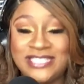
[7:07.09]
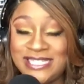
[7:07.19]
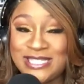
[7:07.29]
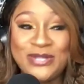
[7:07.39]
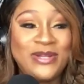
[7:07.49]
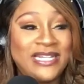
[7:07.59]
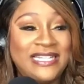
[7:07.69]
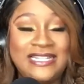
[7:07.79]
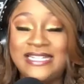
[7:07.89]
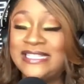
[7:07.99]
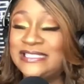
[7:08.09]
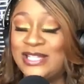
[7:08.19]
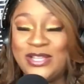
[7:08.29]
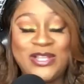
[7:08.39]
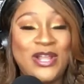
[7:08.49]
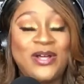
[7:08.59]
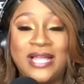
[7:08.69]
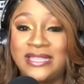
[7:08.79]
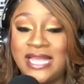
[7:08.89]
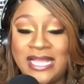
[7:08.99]
she's doing good. So you know,
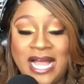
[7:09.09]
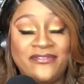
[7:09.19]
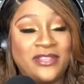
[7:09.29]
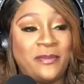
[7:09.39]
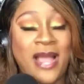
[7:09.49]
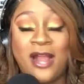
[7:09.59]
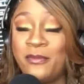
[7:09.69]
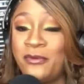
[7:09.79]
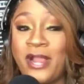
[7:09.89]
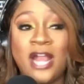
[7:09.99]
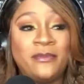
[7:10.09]
I thank God for the power of prayer.